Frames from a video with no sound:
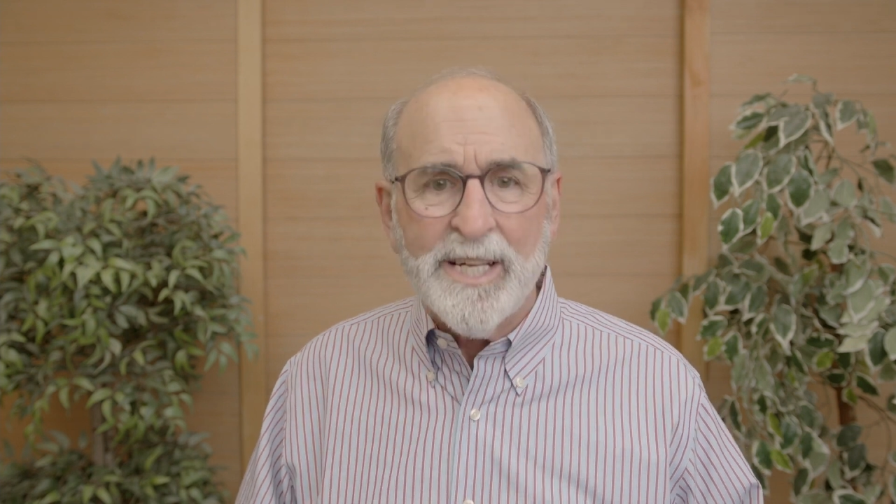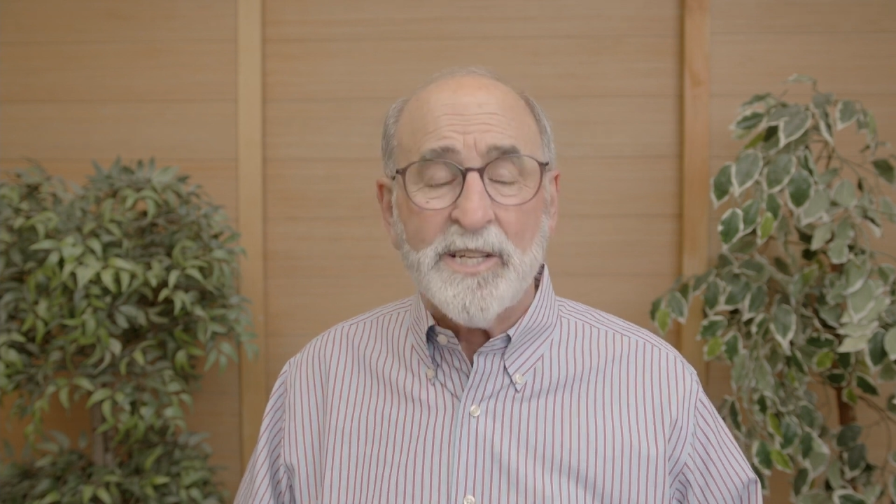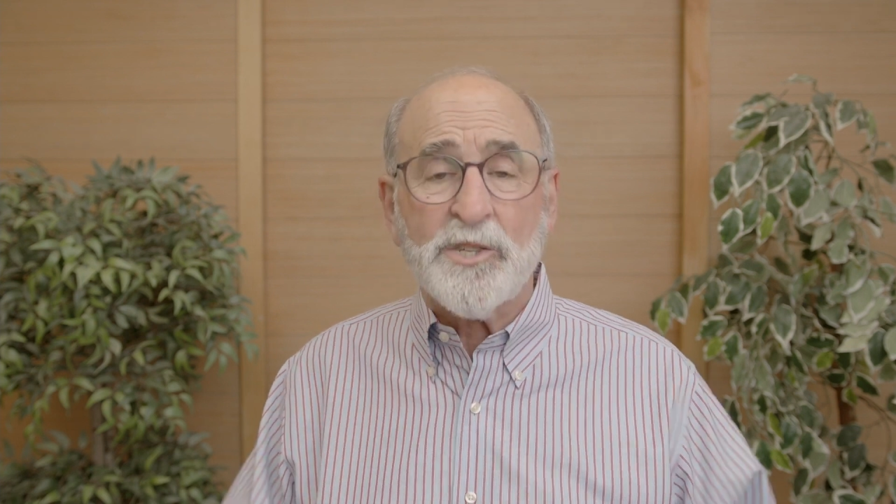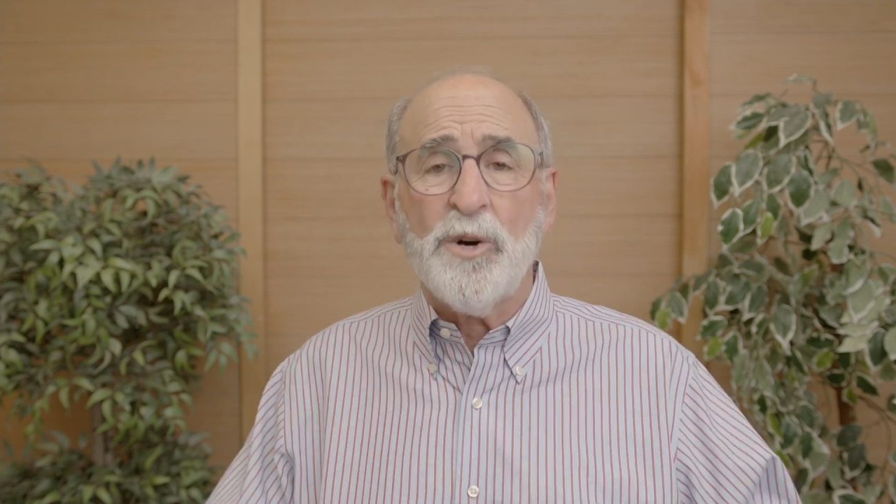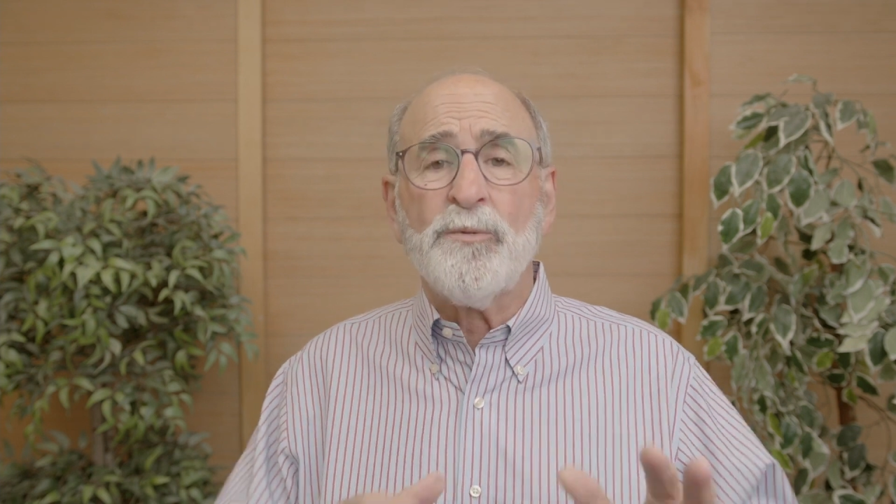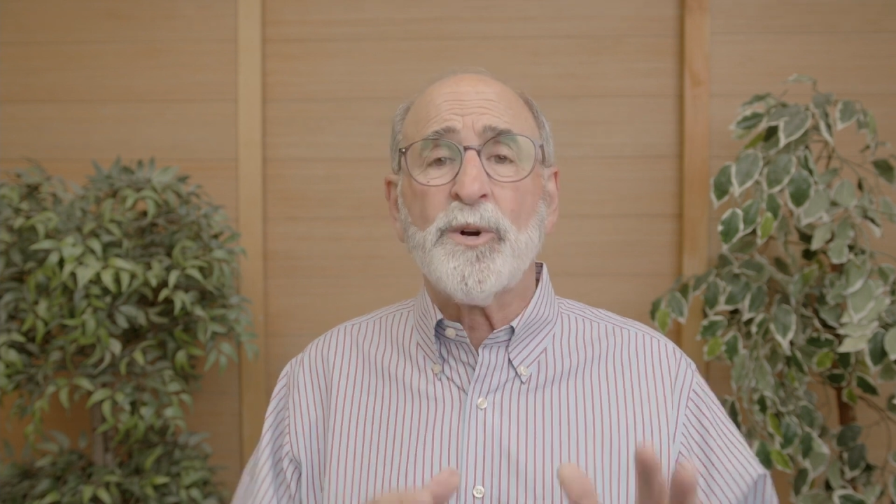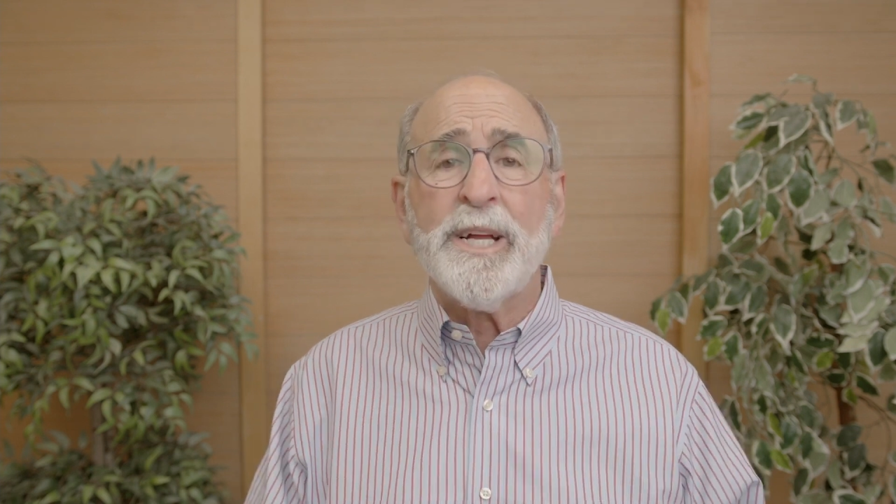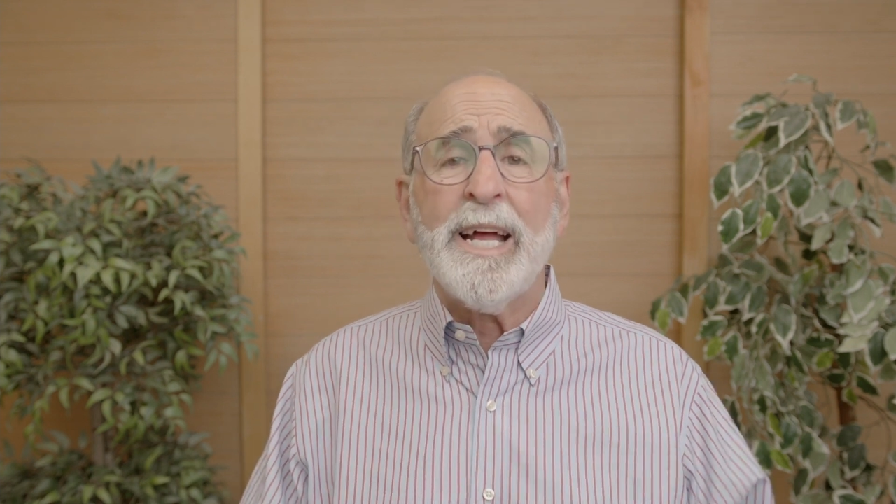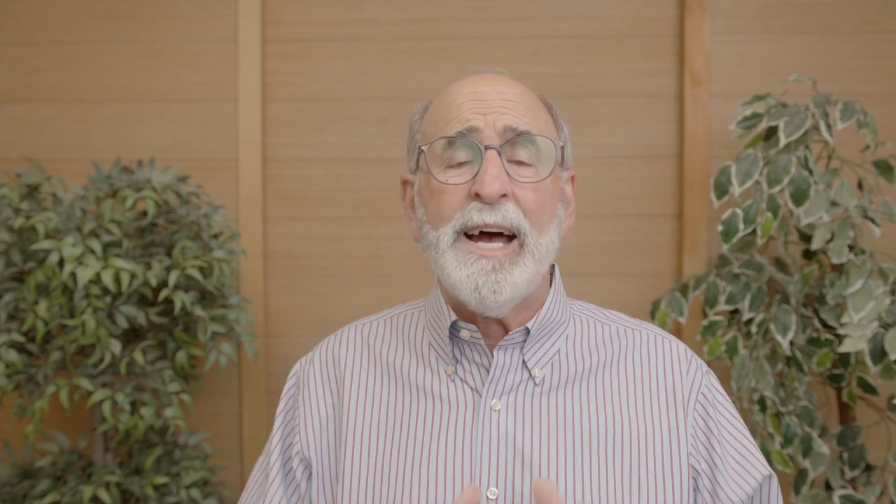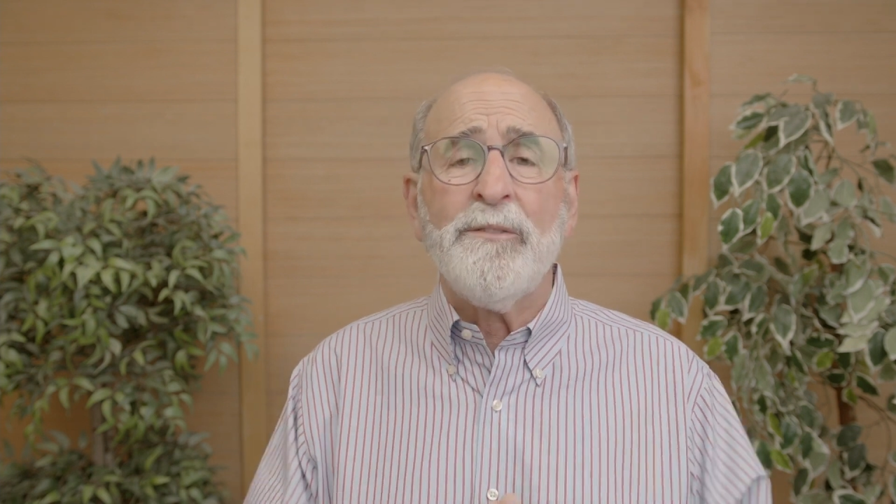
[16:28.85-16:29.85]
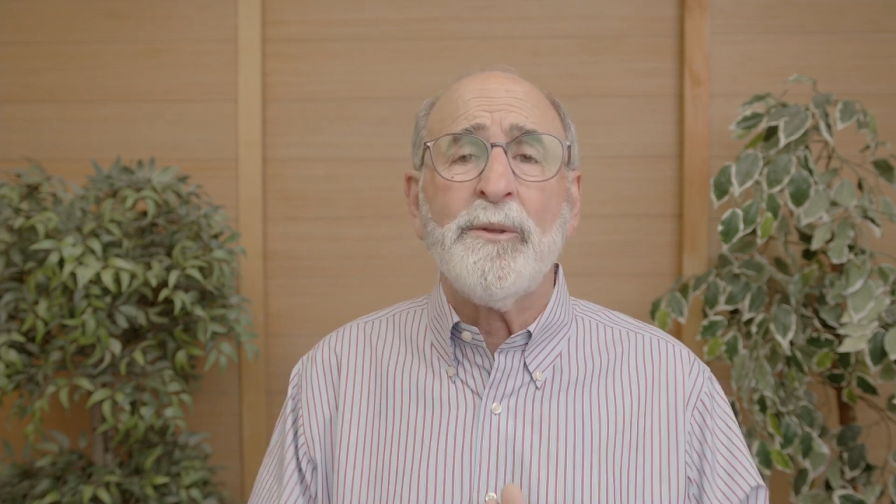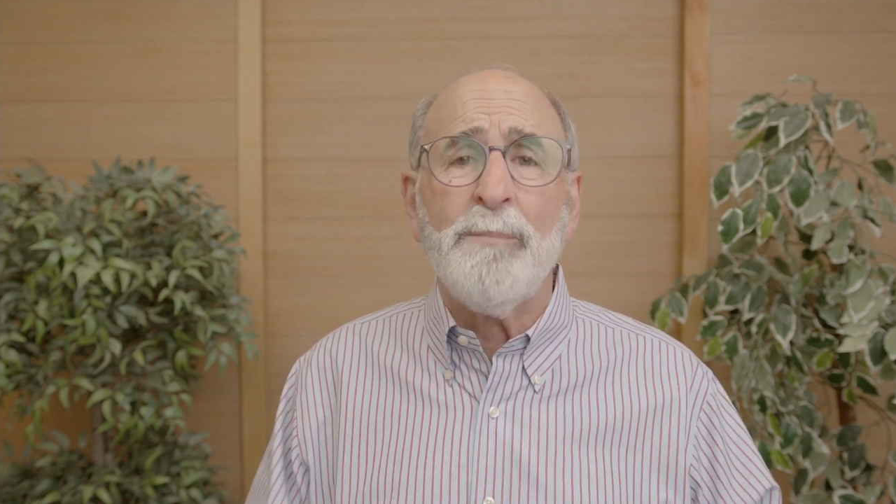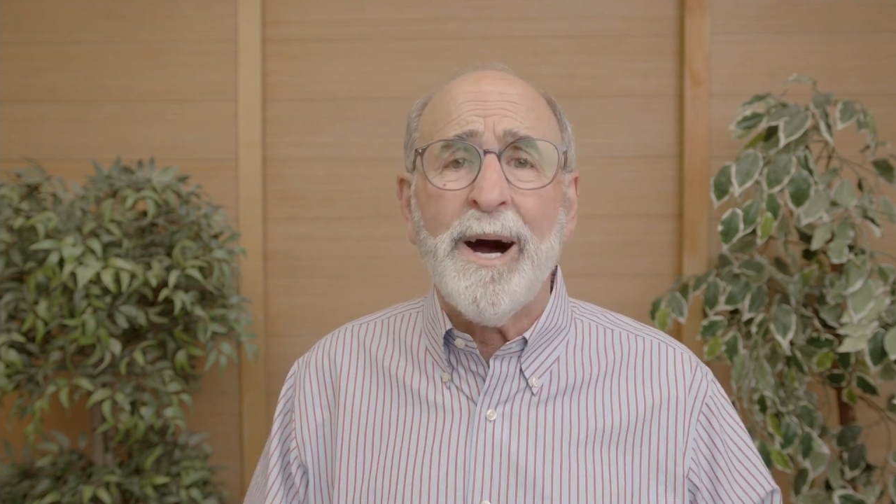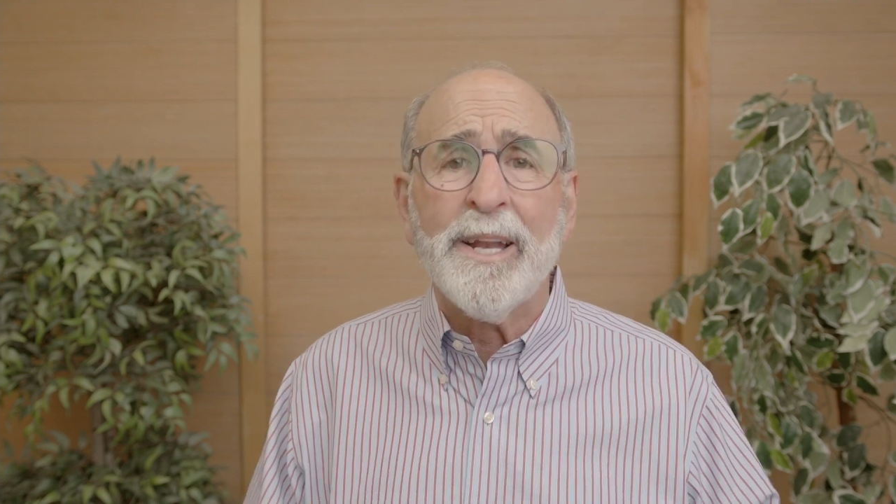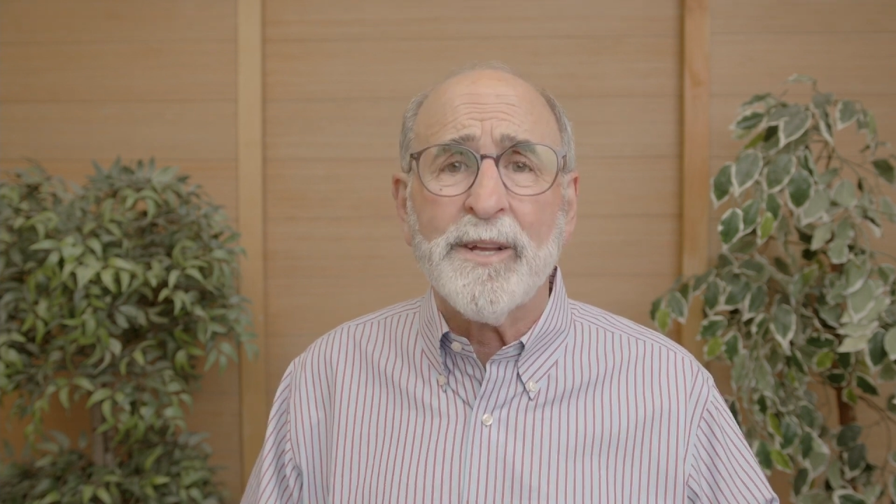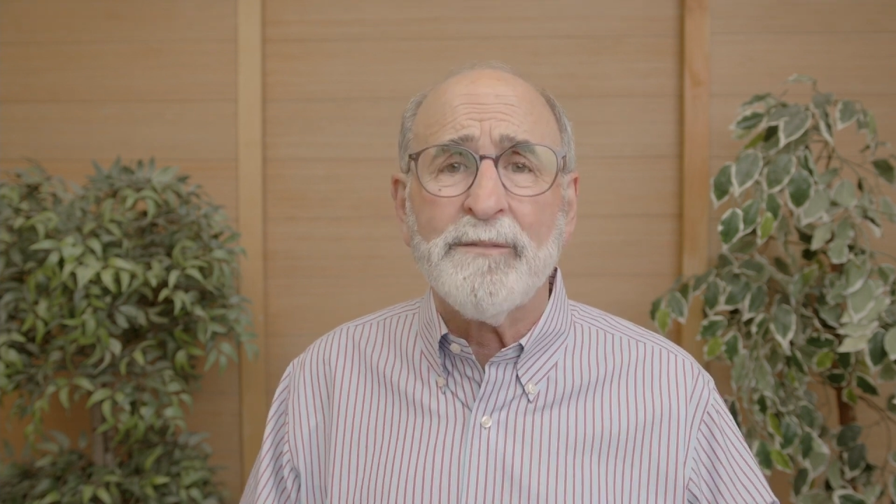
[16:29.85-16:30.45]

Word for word: And so, if we're going to have the bond